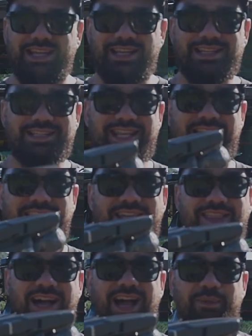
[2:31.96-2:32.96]
is
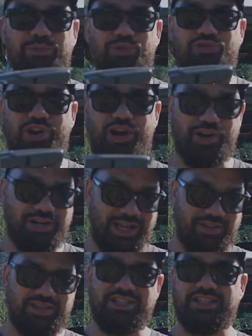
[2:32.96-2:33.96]
the humble drone.
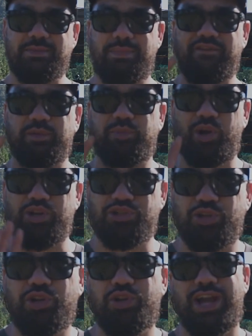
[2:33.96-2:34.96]
Now, this is the Mavic Pro
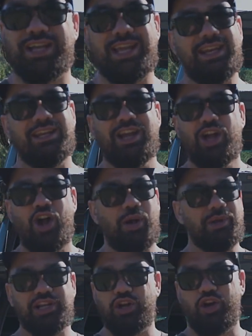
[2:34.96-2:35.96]
2. Again, I'm
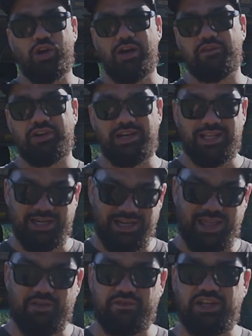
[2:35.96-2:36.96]
gonna go over it in
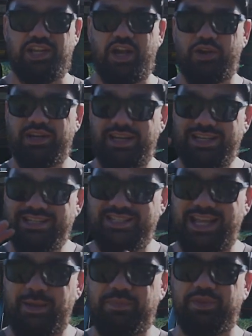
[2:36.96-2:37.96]
another video in
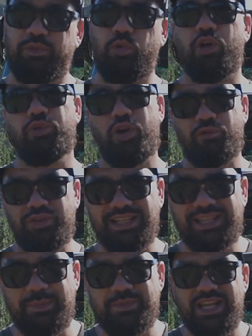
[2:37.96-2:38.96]
depth. Well, not
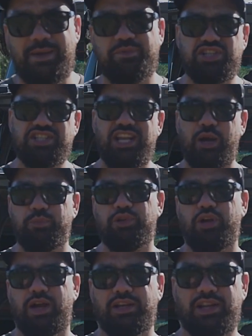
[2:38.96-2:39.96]
really in depth, just help
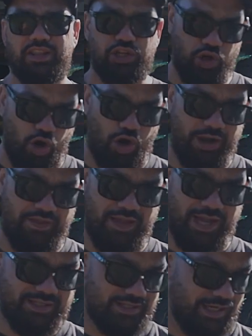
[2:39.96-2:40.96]
you, another guide
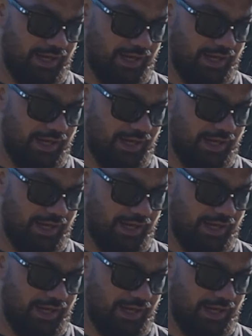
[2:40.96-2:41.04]
that